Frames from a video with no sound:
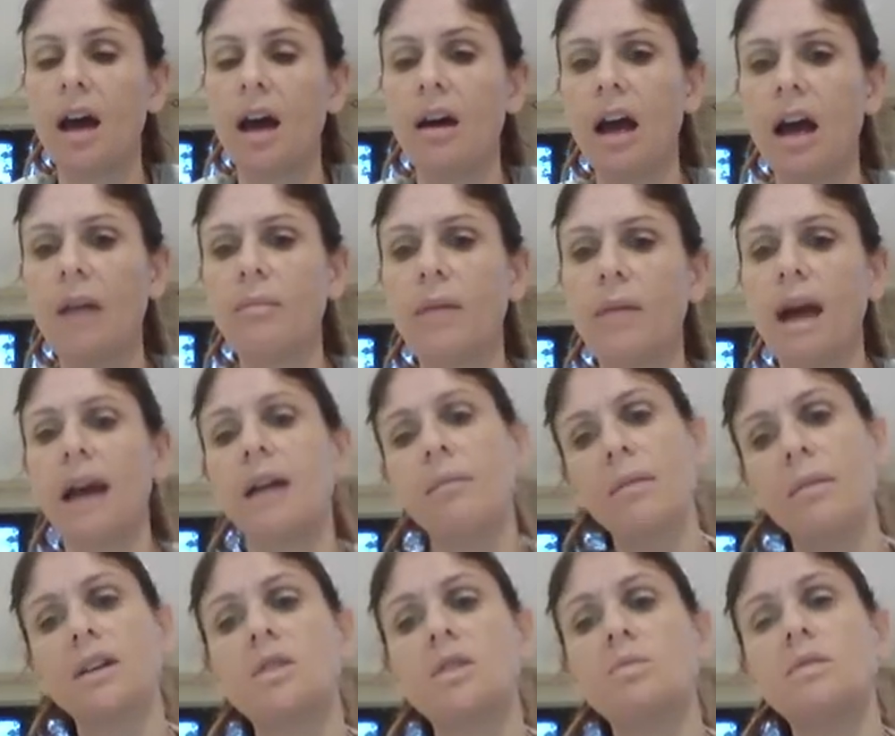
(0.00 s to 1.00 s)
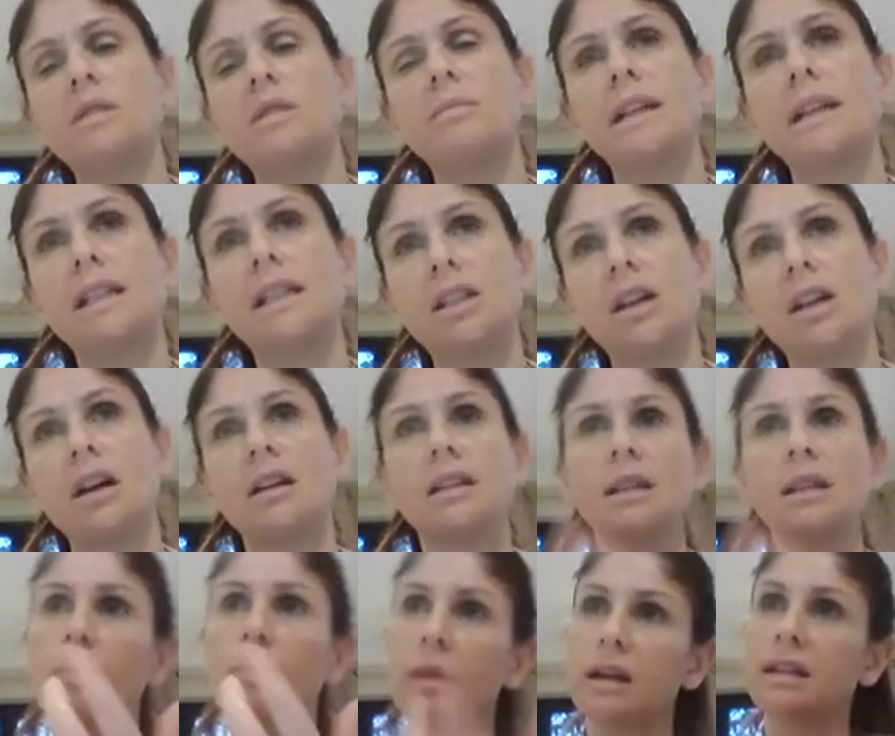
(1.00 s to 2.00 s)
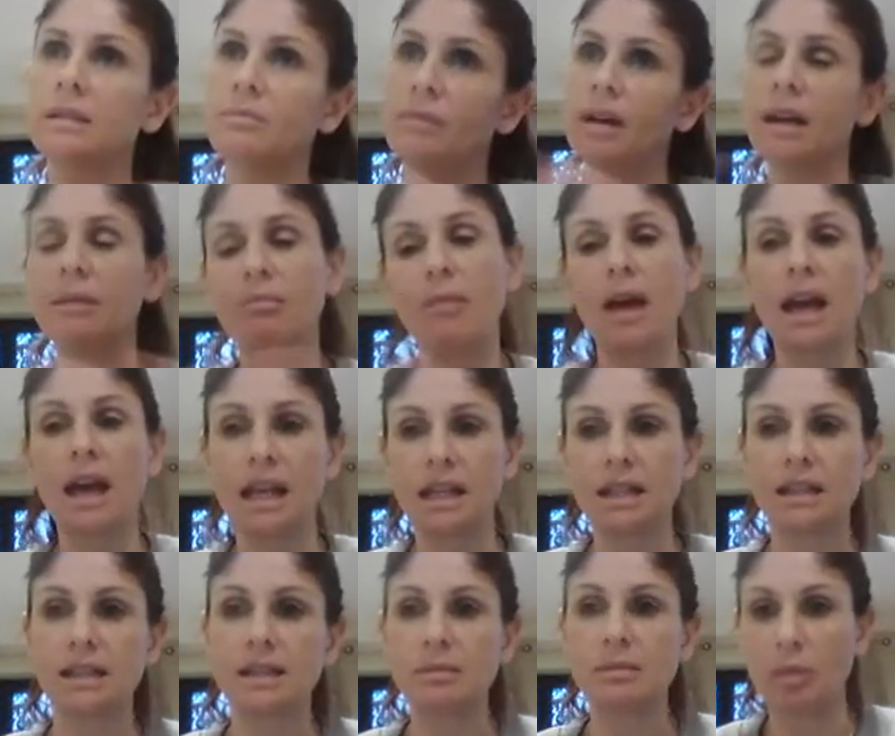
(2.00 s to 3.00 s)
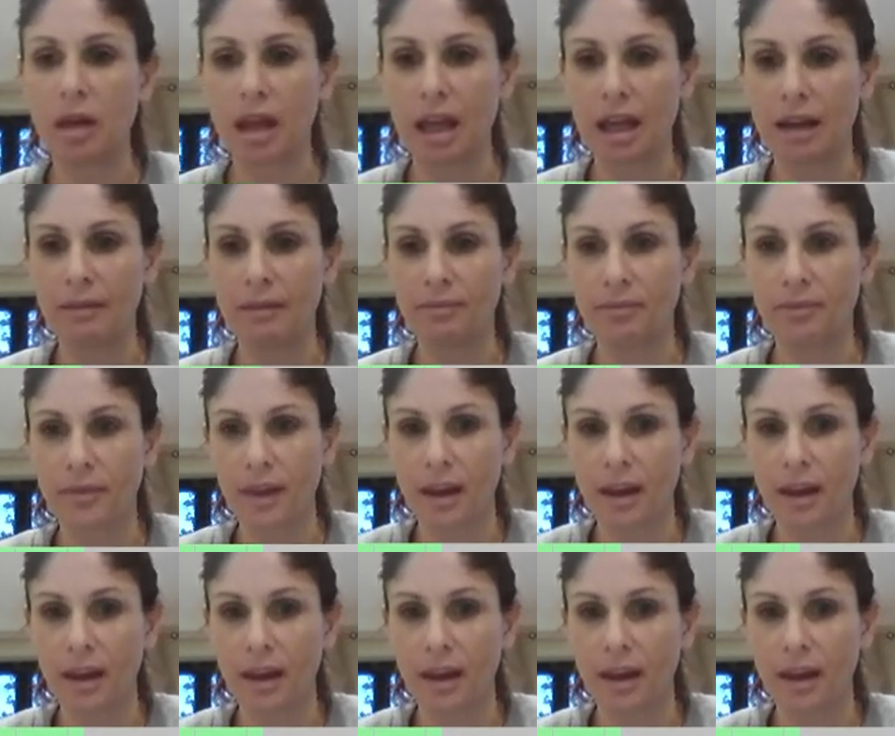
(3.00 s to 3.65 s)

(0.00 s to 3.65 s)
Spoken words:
How much would my starter plus my mains be?